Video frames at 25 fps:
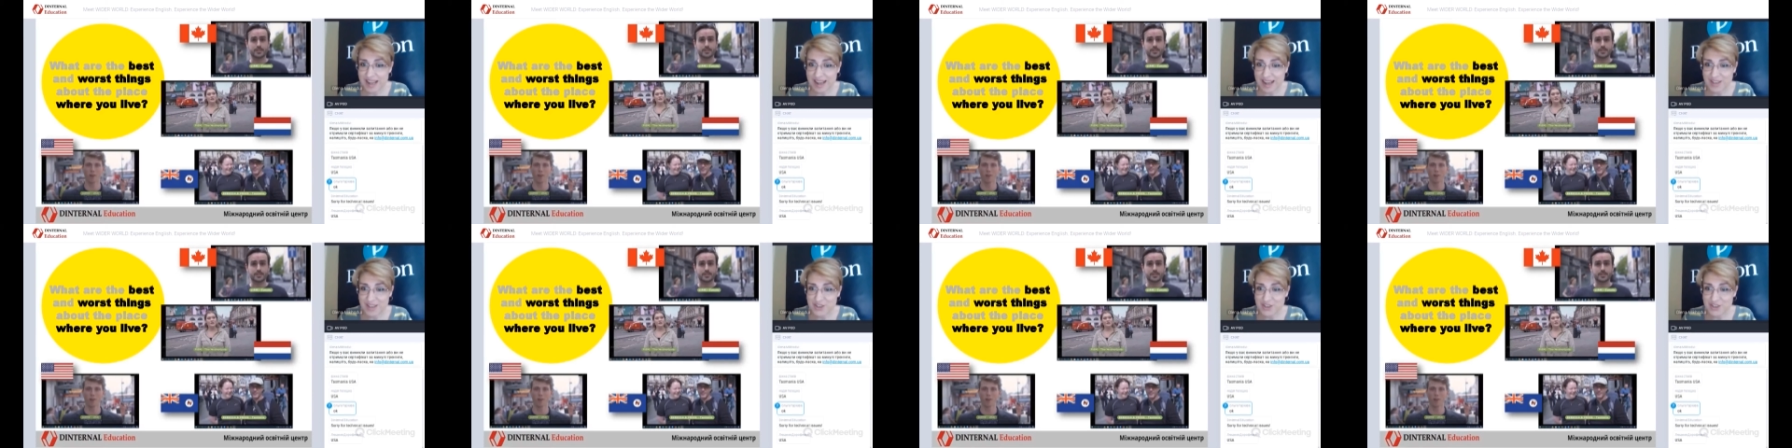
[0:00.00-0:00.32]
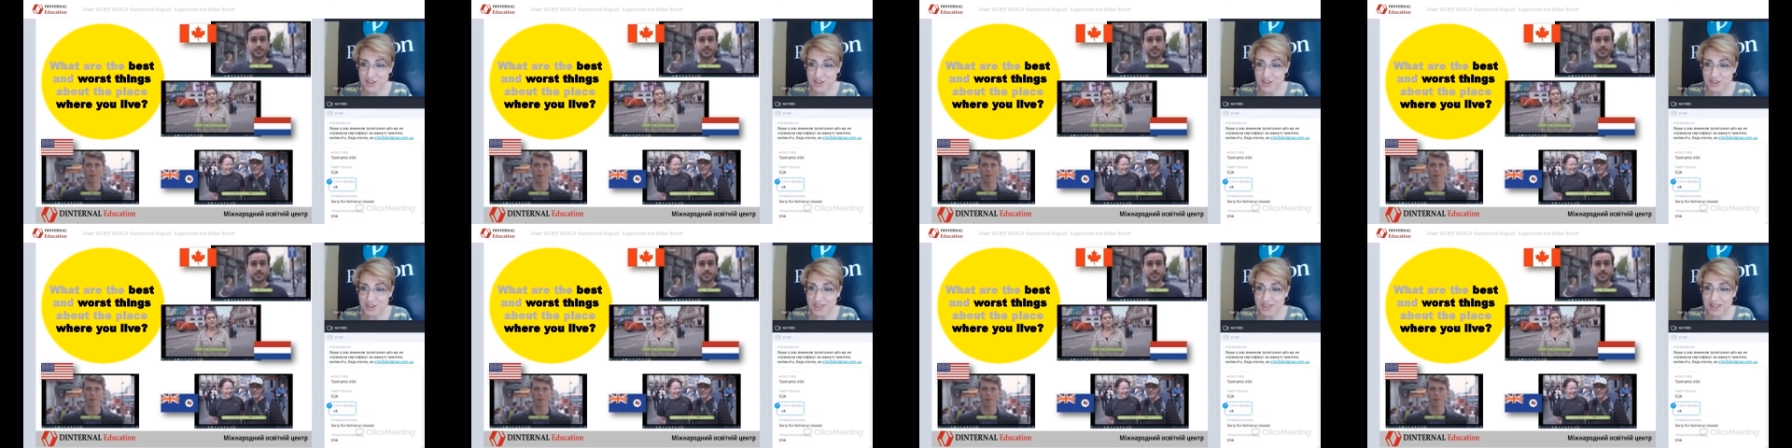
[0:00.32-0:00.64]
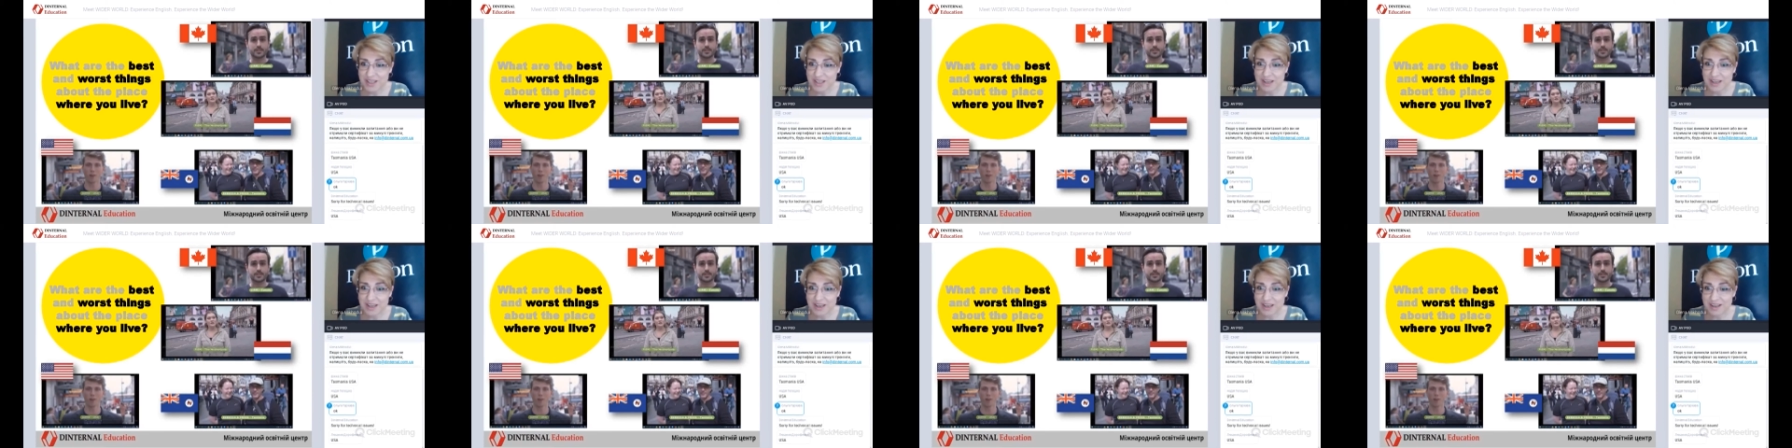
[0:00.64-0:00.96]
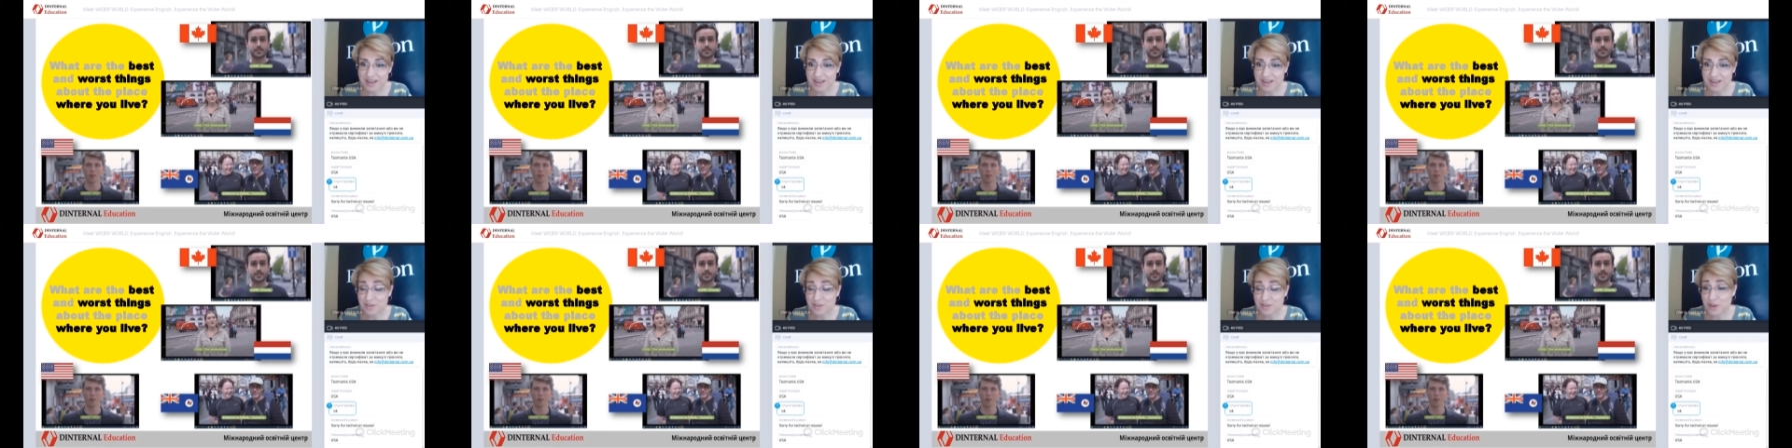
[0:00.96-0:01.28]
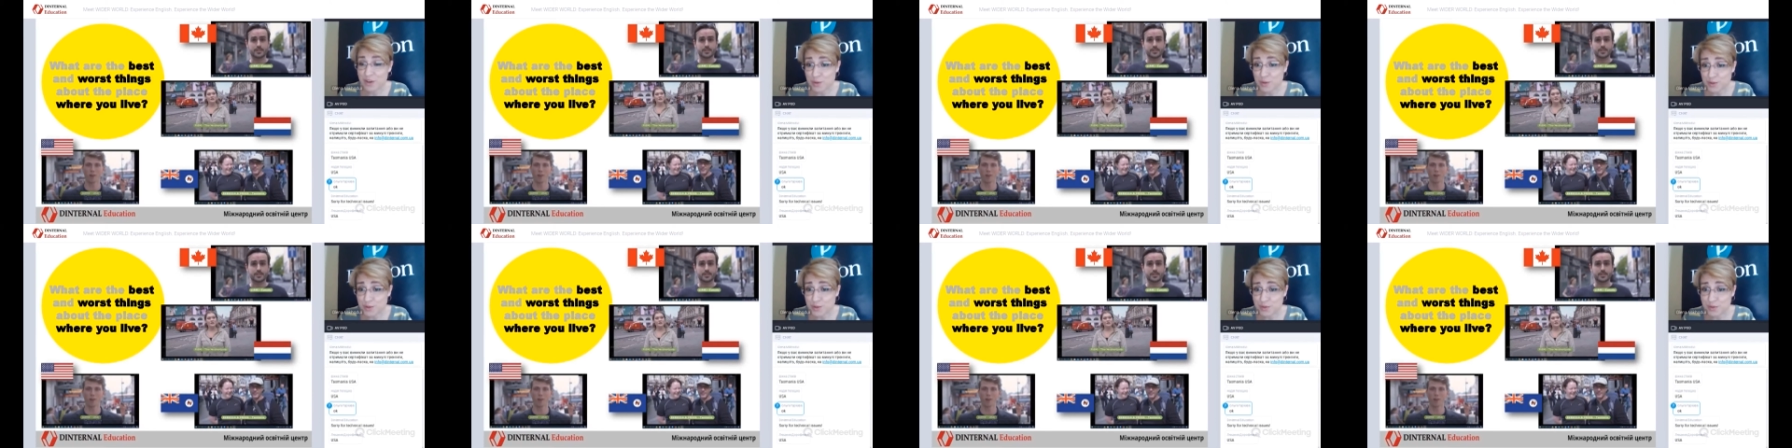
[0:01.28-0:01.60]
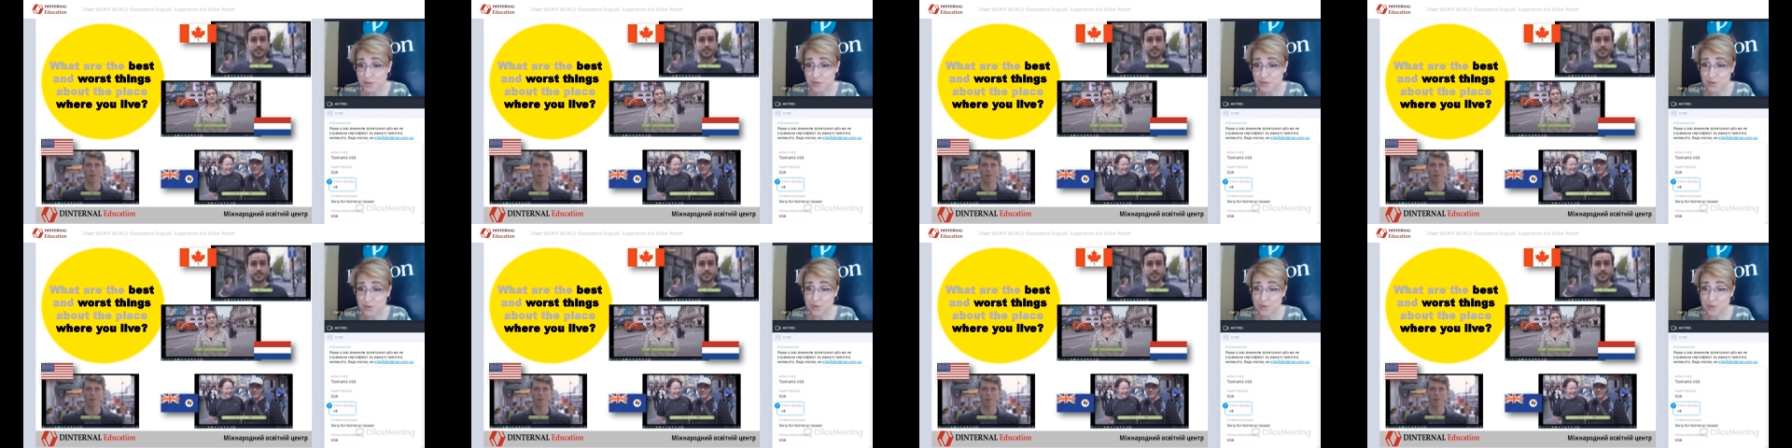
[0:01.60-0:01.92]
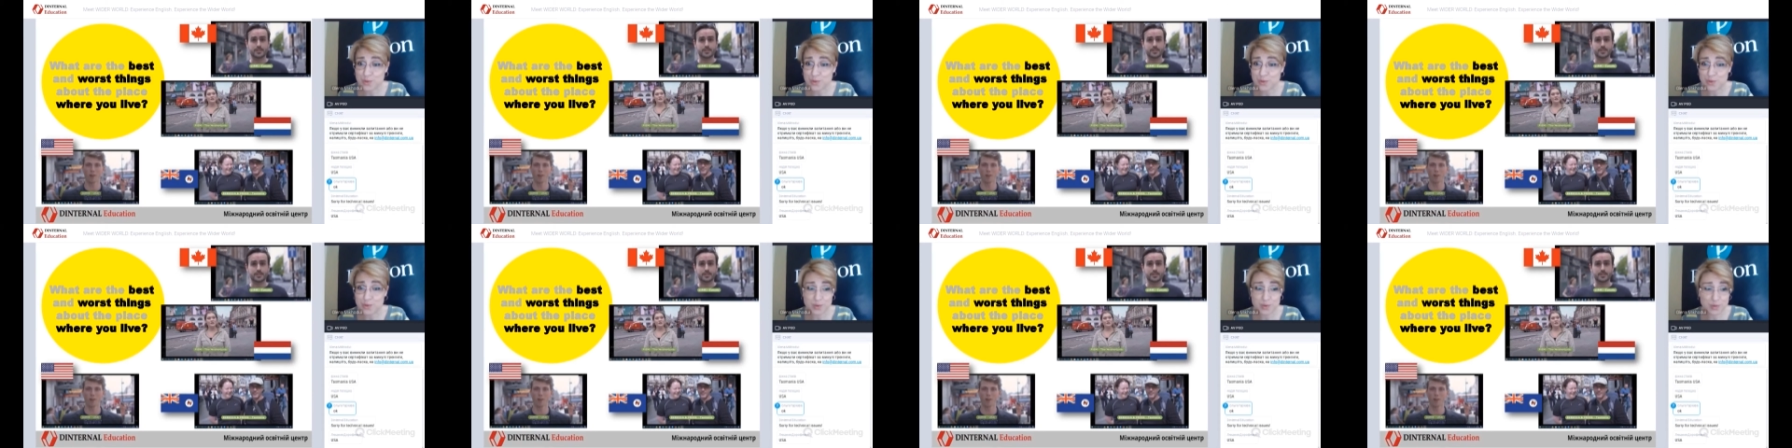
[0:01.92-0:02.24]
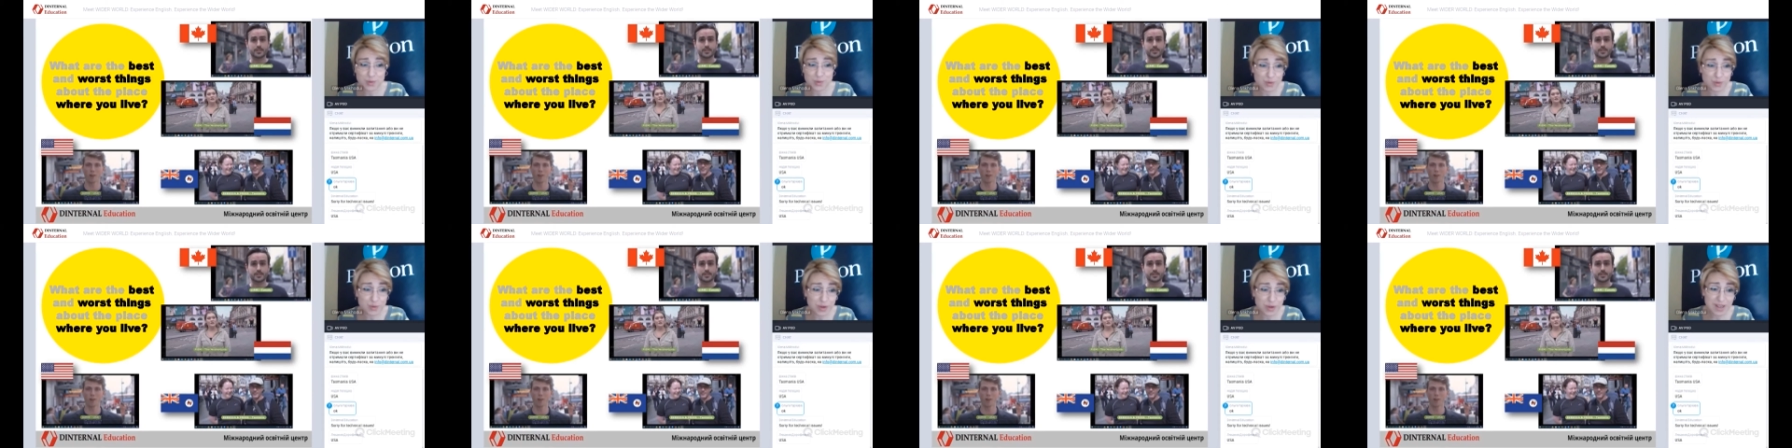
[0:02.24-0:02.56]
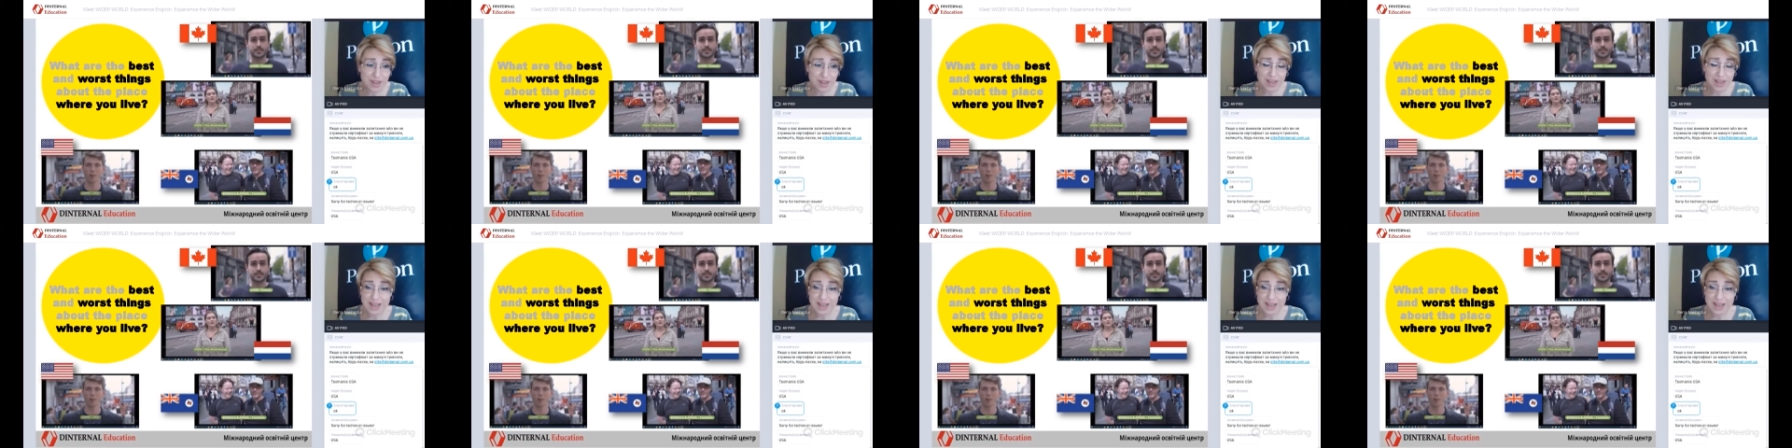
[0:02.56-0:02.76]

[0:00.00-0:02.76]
Actually, those of you who